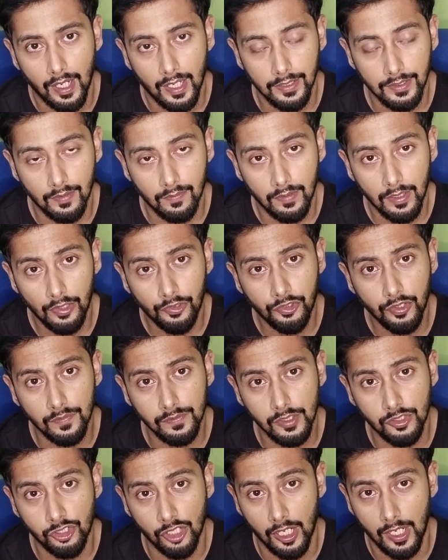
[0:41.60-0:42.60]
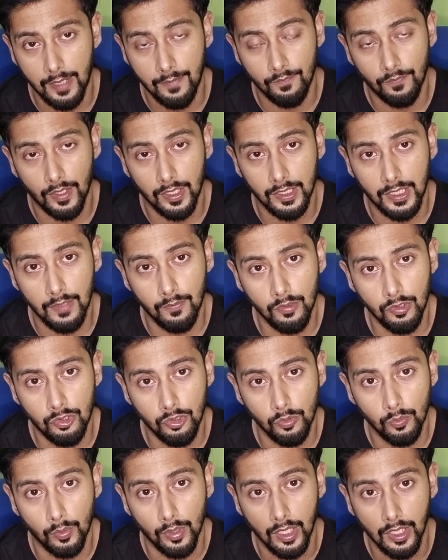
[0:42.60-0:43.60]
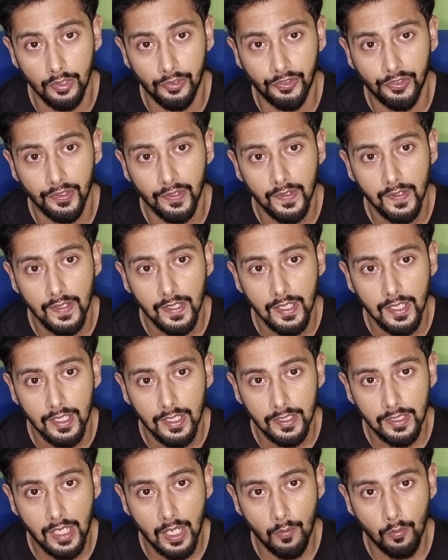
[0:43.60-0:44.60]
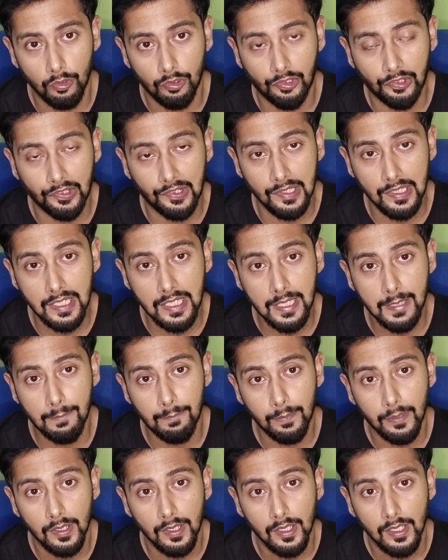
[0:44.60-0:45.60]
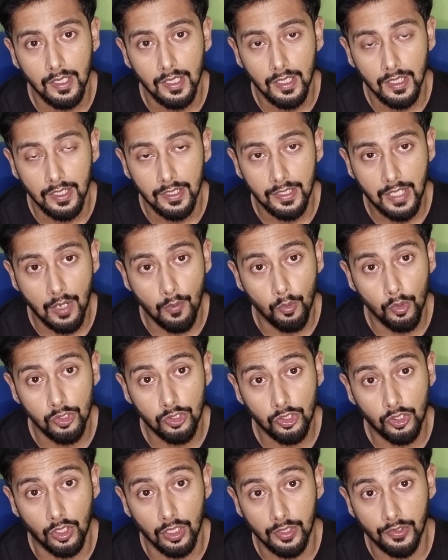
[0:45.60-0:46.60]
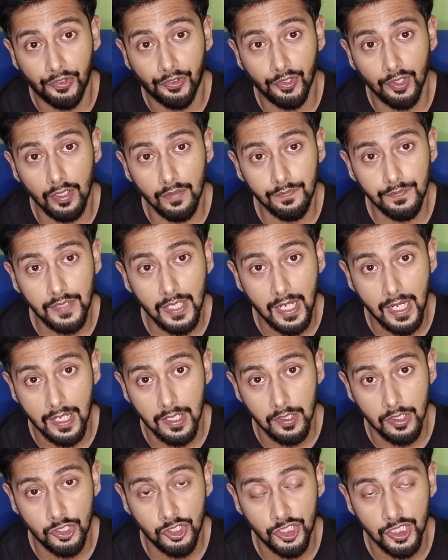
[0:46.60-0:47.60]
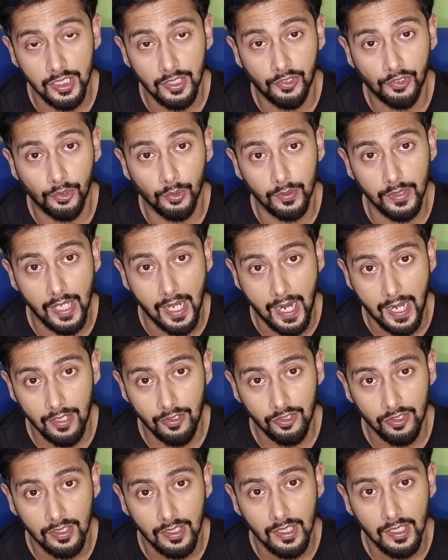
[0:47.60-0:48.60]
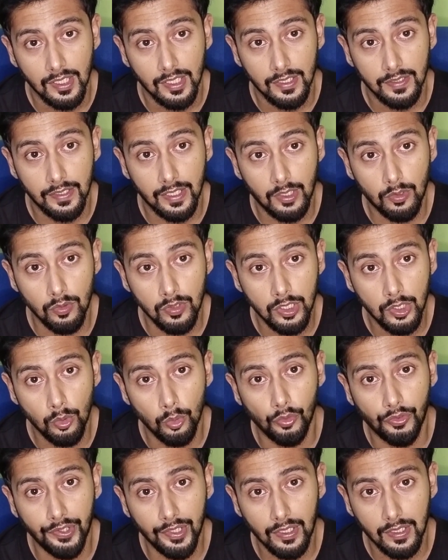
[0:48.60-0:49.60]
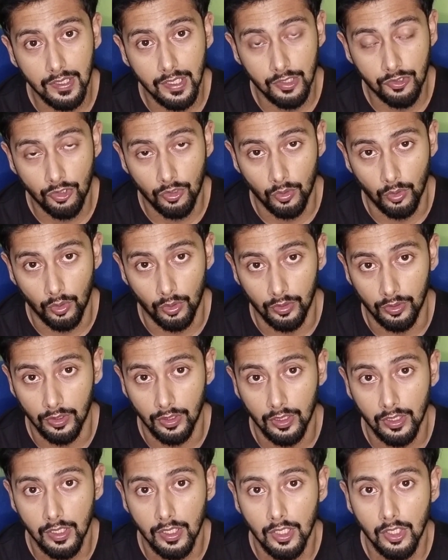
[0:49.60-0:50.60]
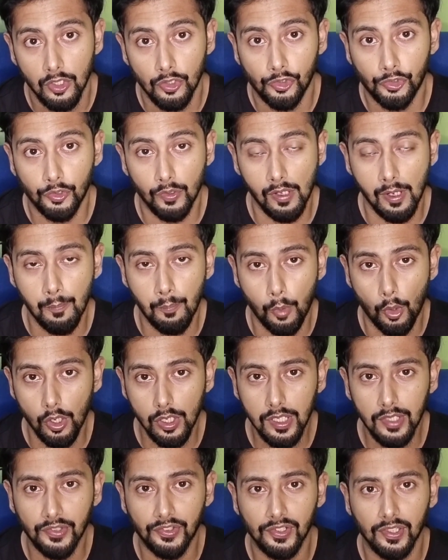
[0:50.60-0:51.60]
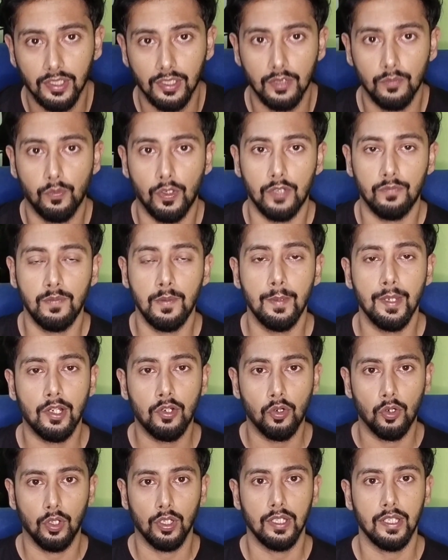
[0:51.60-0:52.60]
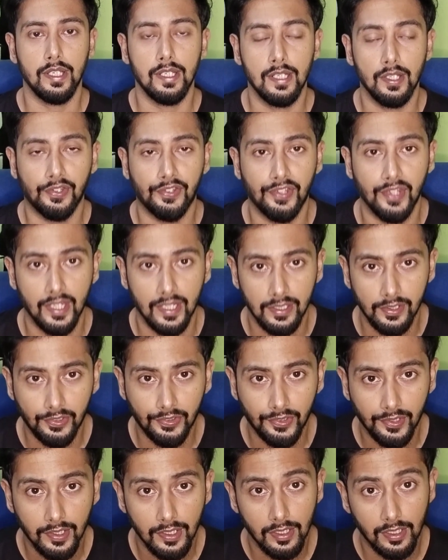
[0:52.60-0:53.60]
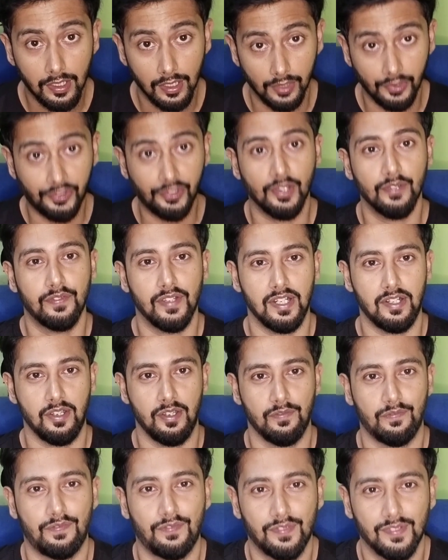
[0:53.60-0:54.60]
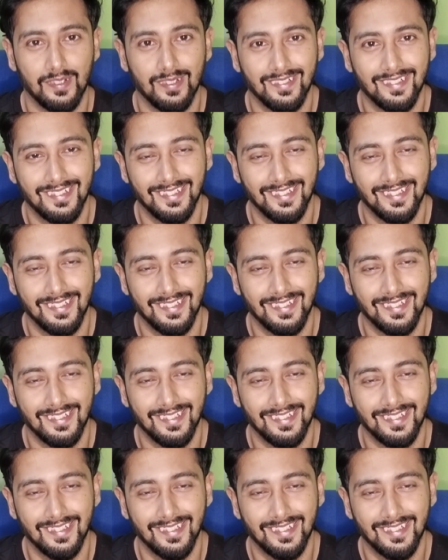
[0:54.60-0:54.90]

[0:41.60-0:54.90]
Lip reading: And the rest of the time what they would do was they would sleep, they would conserve their energy so that they could use it later on. So our bodies are what we may call in a sense conservative,